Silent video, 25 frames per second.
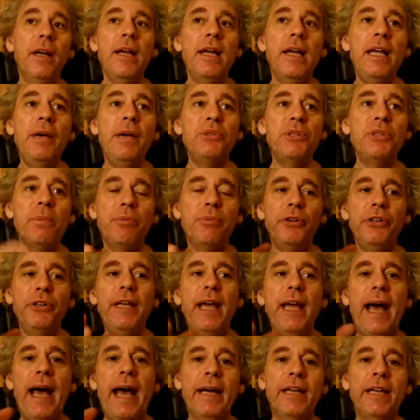It was a
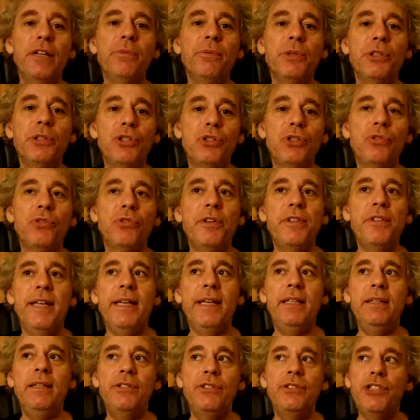pretty accurate story. They
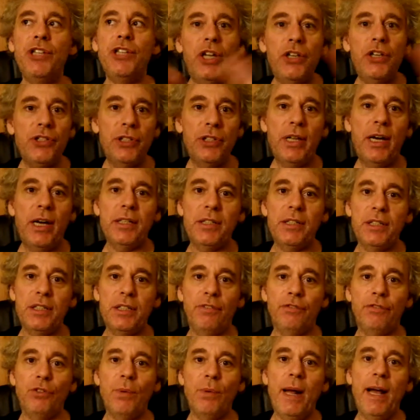didn't change a lot of
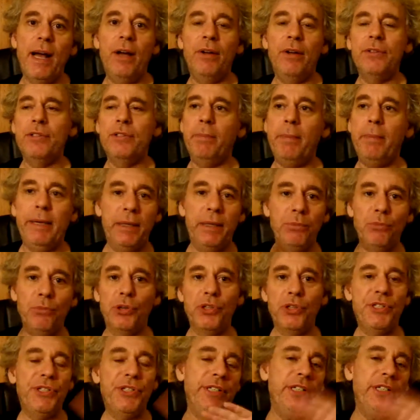stuff around to make it
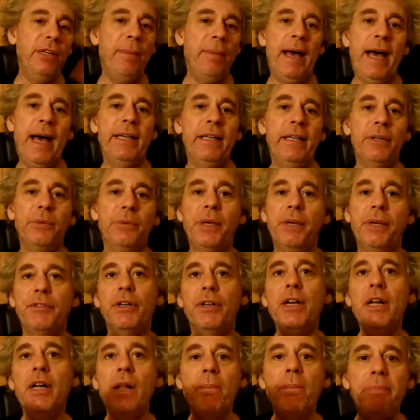more cinematic or
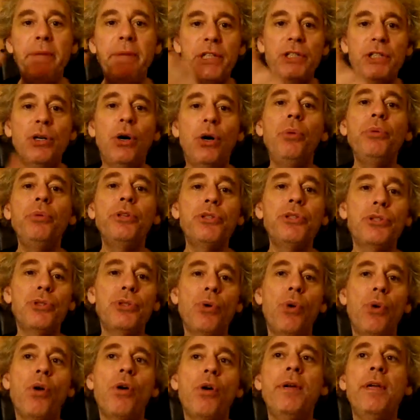whatever. They told the
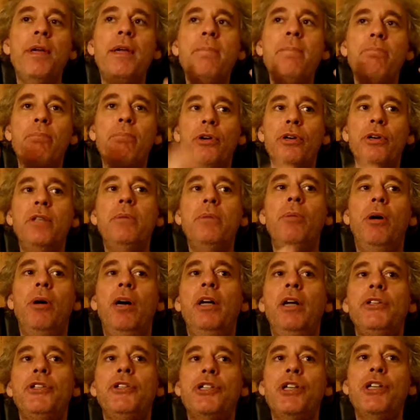story pretty
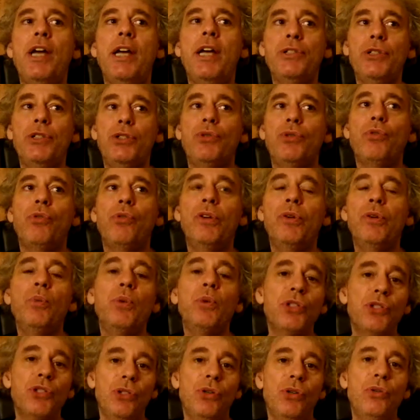much as the story
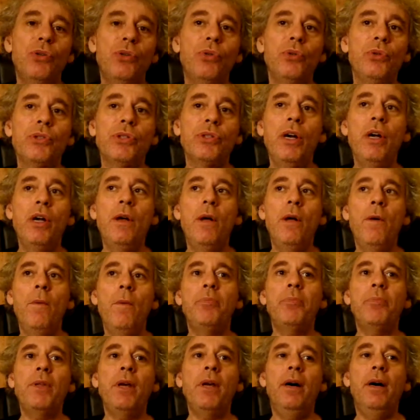was told
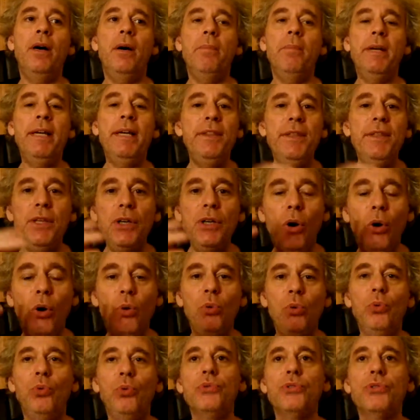um, in the
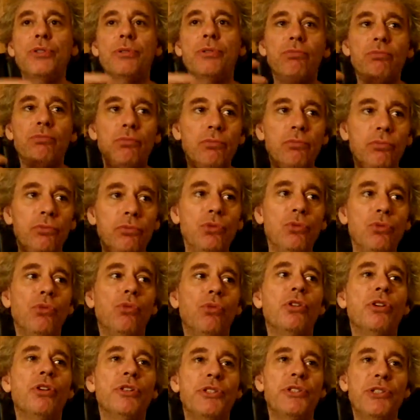old
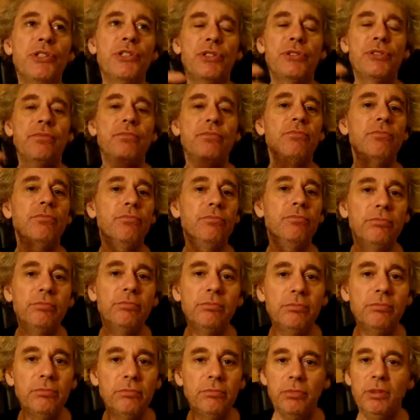Norse
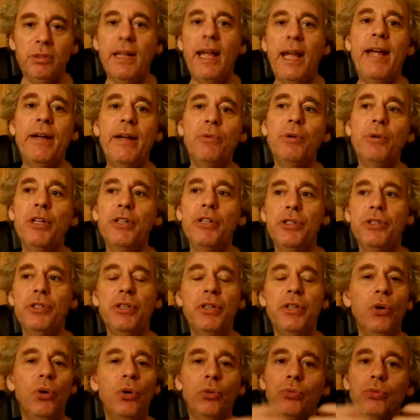language and
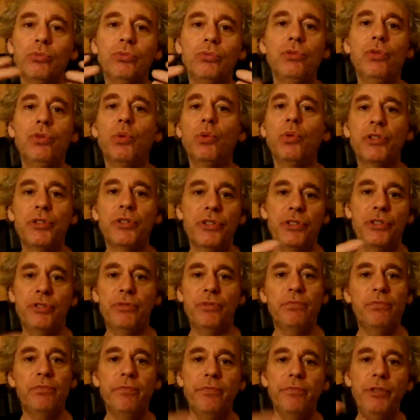the old
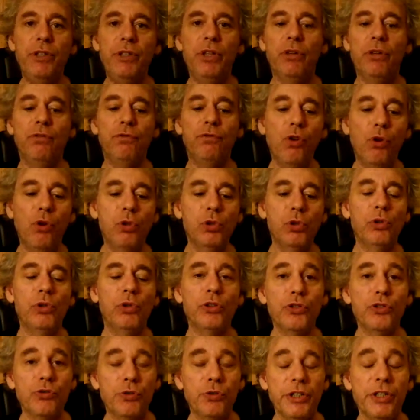Norse, you know, folklore
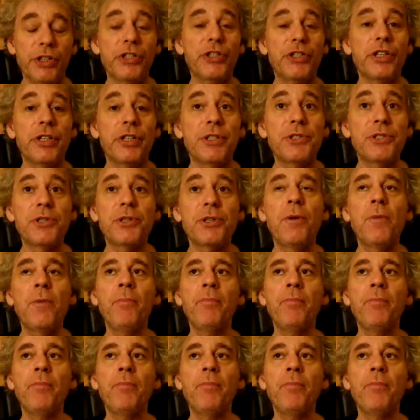and traditions